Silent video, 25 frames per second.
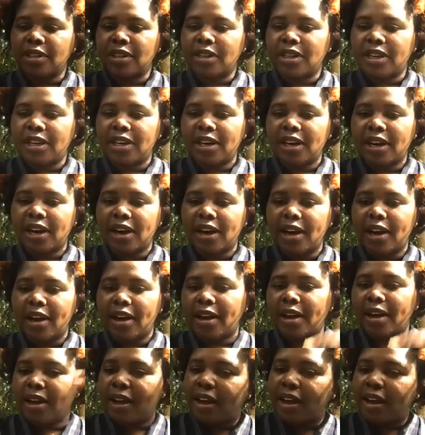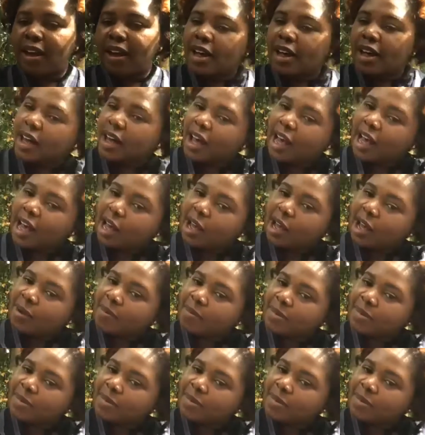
Yeah. Um,